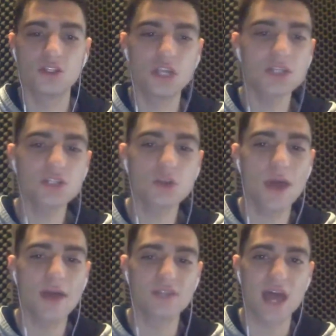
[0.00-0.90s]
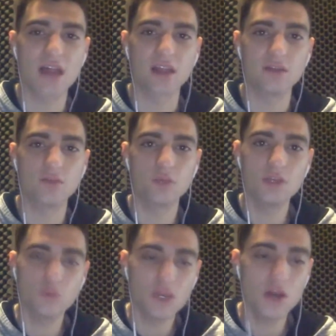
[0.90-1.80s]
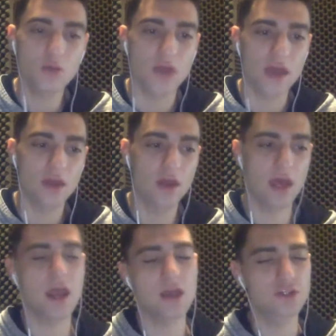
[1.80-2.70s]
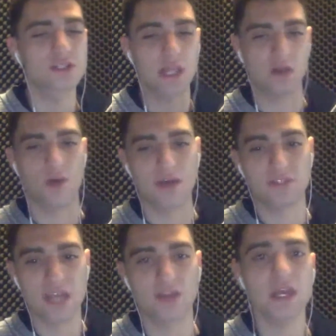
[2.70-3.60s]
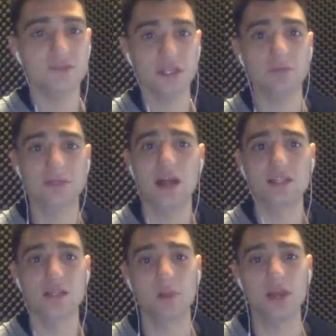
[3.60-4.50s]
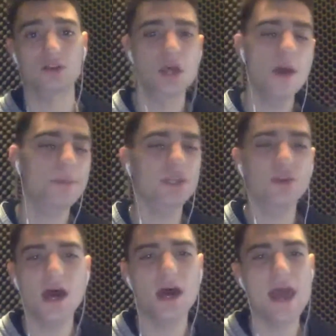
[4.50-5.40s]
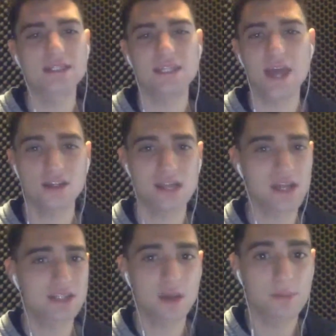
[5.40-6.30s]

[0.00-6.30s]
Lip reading: the Jets don't have talent. We know that. And I shouldn't say they don't have talent. They have some talented players, but they're not as talented as a